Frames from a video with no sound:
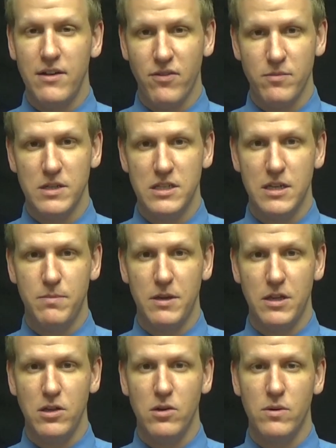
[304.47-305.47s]
from the
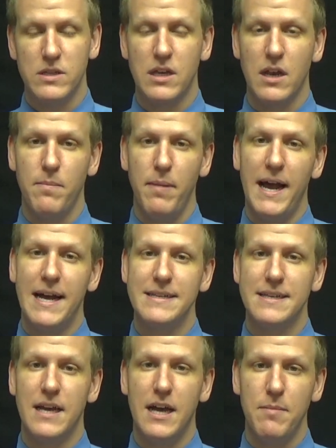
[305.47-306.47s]
CPU is going to
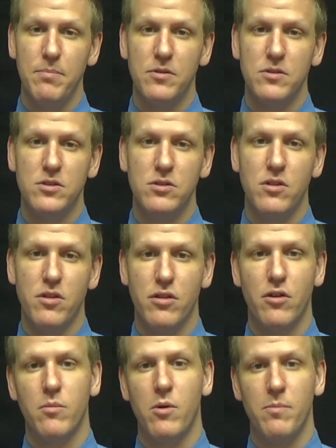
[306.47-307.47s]
pass up to the
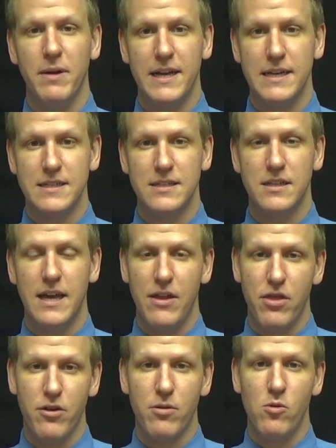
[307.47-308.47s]
thermal paste. That
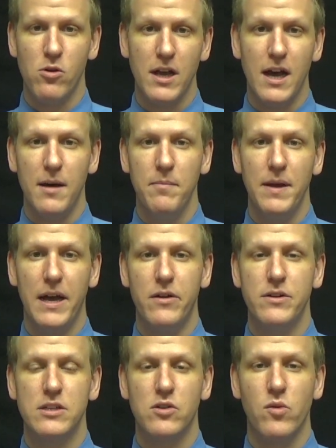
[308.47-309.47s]
thermal
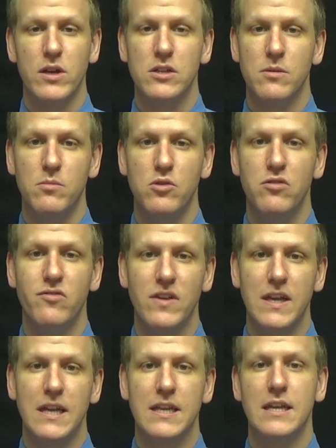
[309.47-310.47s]
compound is going to move
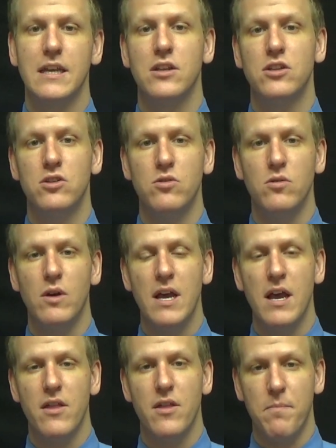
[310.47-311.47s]
heat into
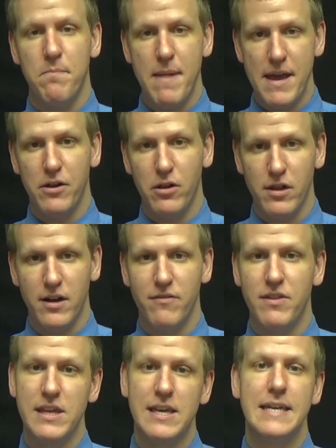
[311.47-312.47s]
the metal of
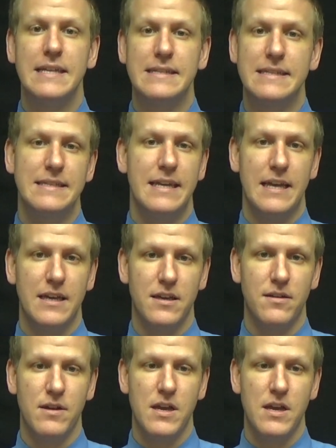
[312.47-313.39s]
the heat sink.